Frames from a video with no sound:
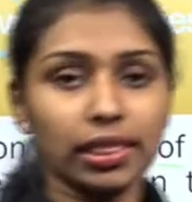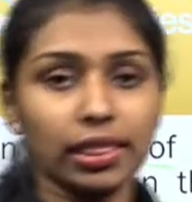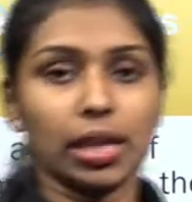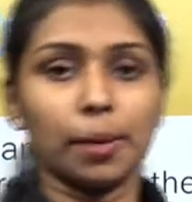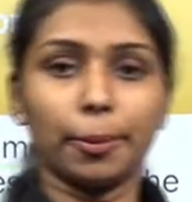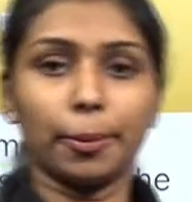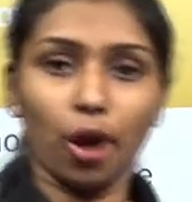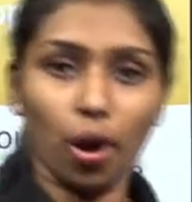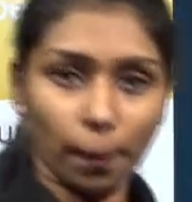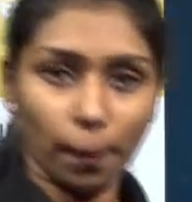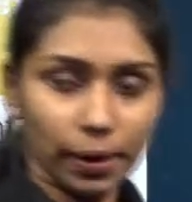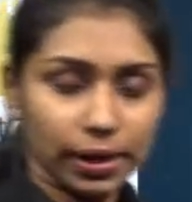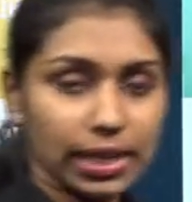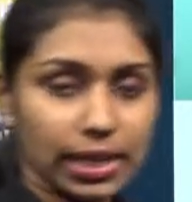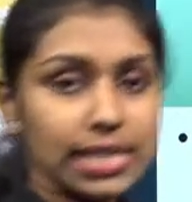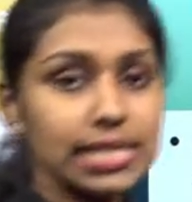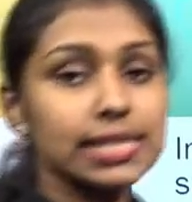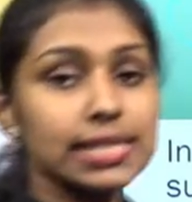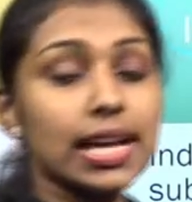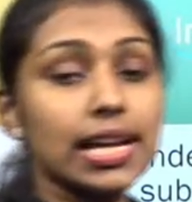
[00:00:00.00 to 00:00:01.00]
The
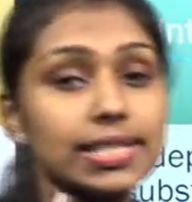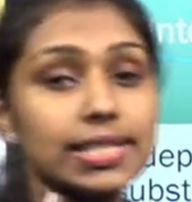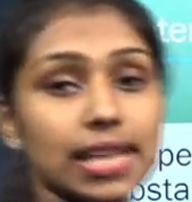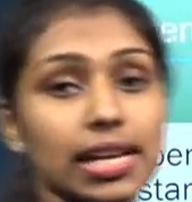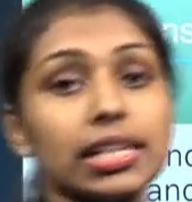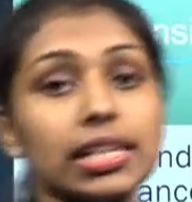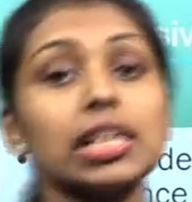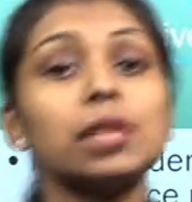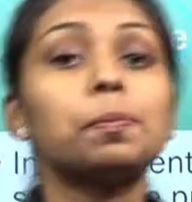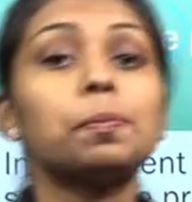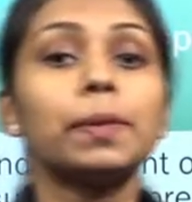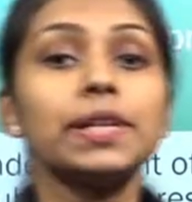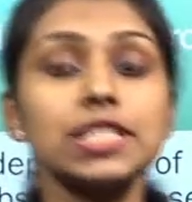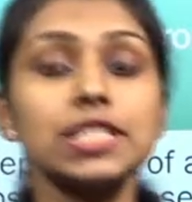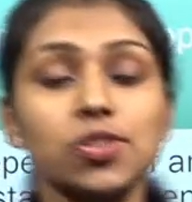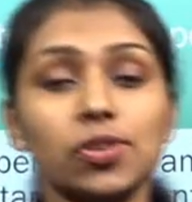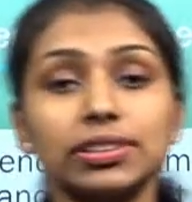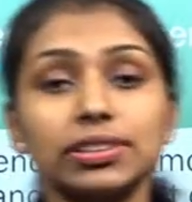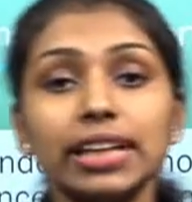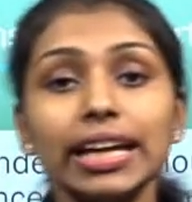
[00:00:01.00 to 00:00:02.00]
properties that are
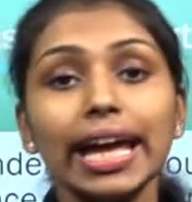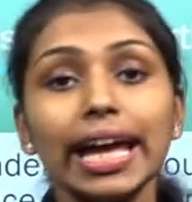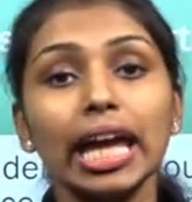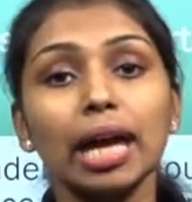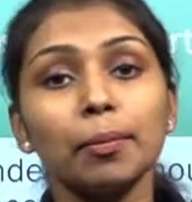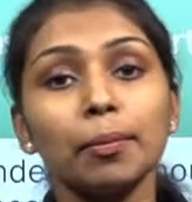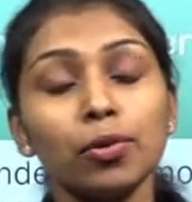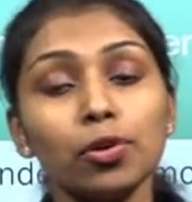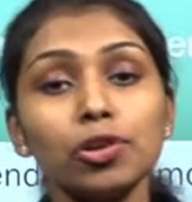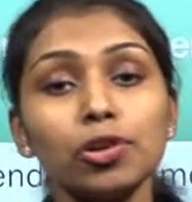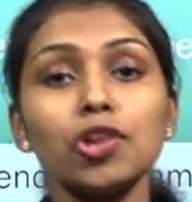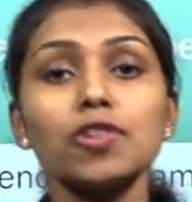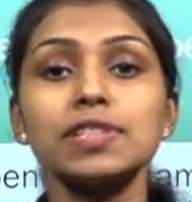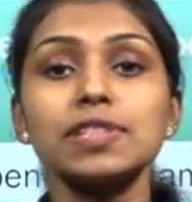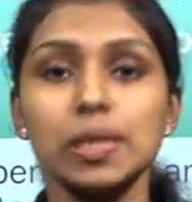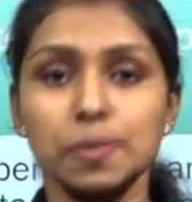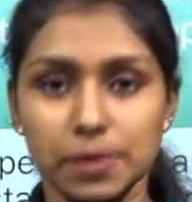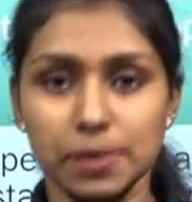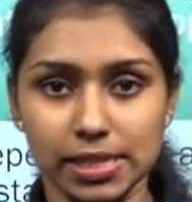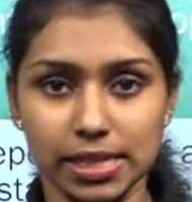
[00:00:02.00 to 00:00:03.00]
depends on the amount of
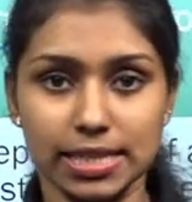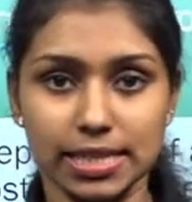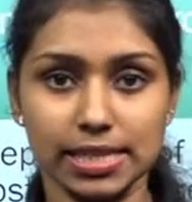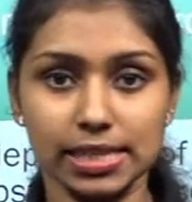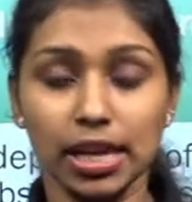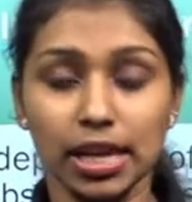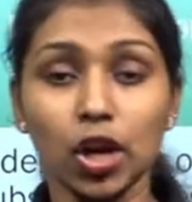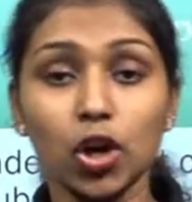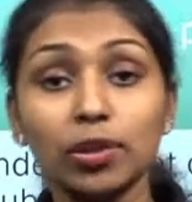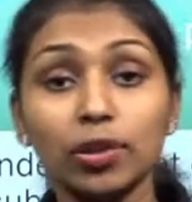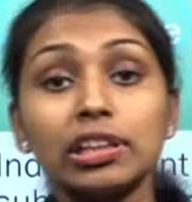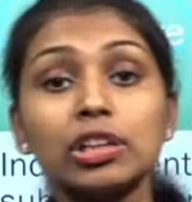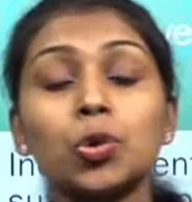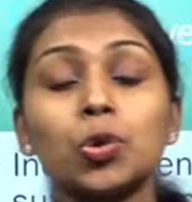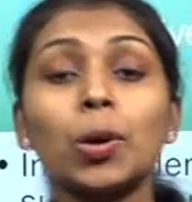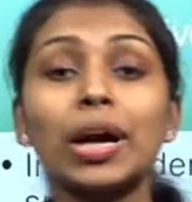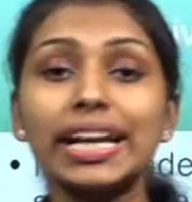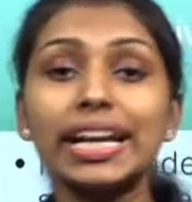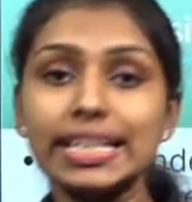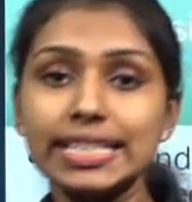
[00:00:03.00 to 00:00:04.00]
substance or the
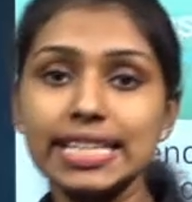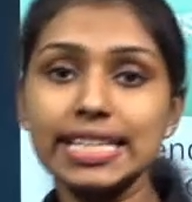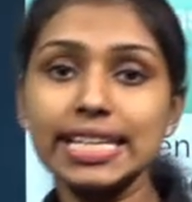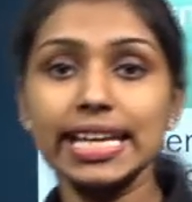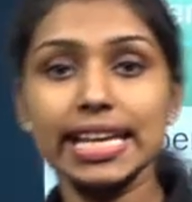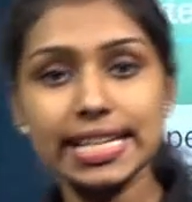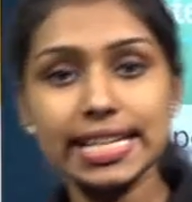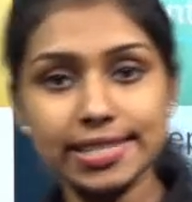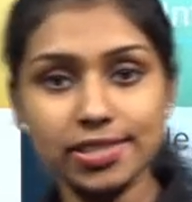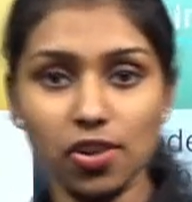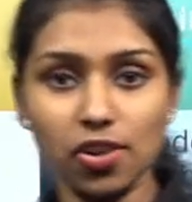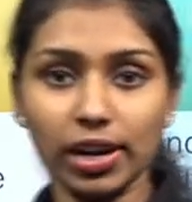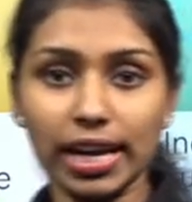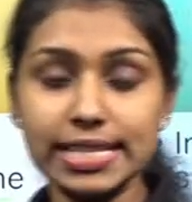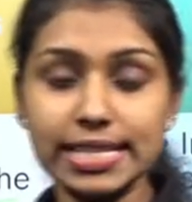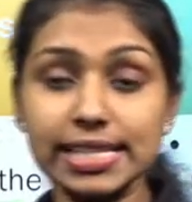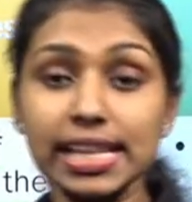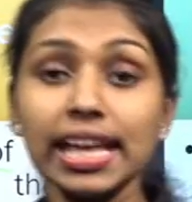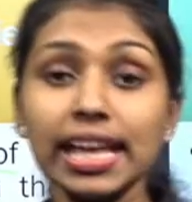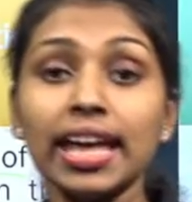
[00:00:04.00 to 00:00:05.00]
quantity is known
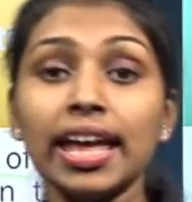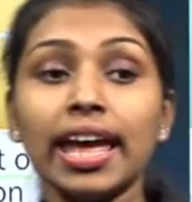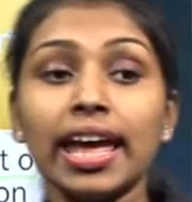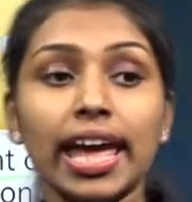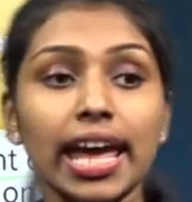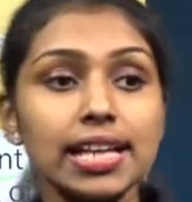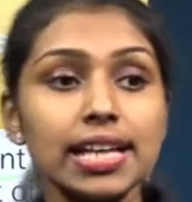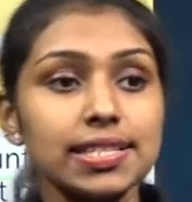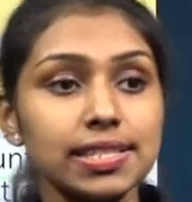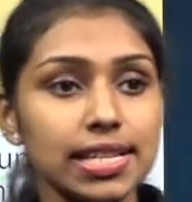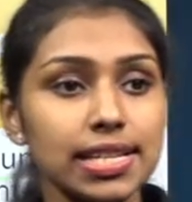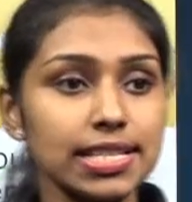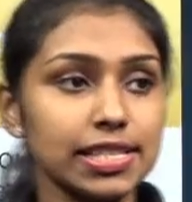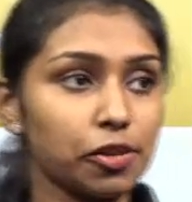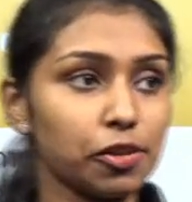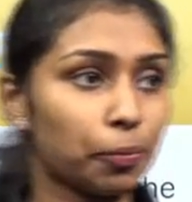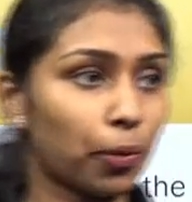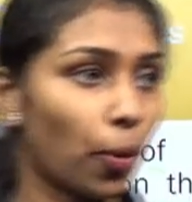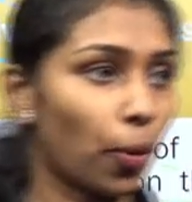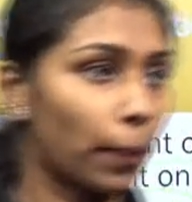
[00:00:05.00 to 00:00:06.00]
as the
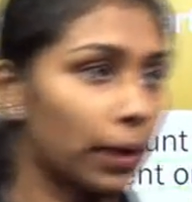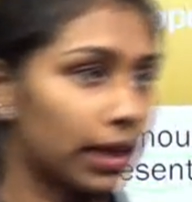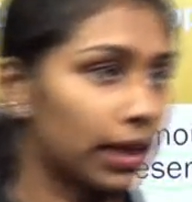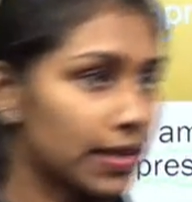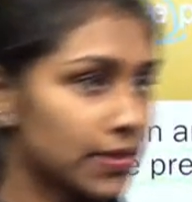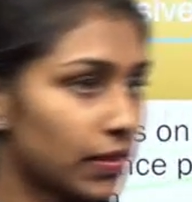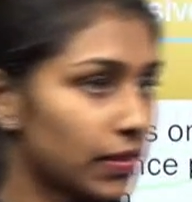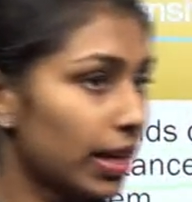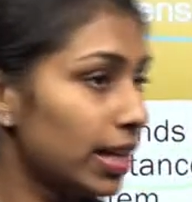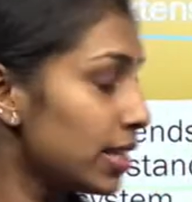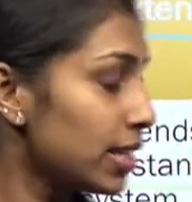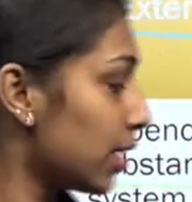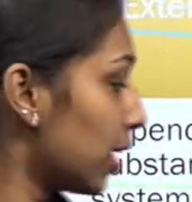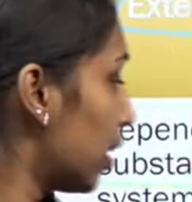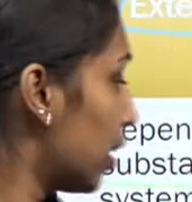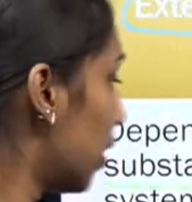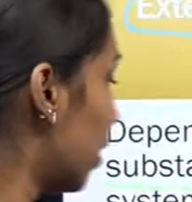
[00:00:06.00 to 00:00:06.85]
extensive properties, right?